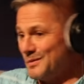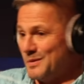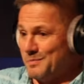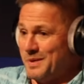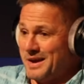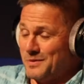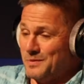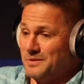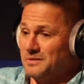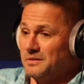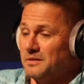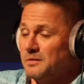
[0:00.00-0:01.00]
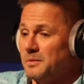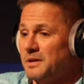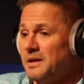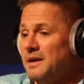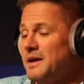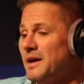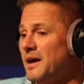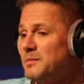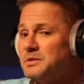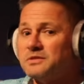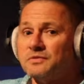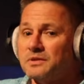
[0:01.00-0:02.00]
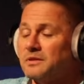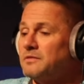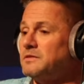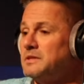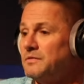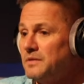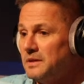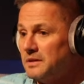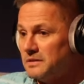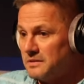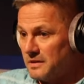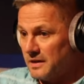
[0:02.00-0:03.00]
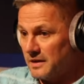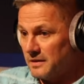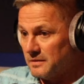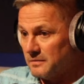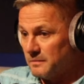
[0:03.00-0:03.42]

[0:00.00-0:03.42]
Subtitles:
I went backwards a little bit. I'm just feeling defeated today.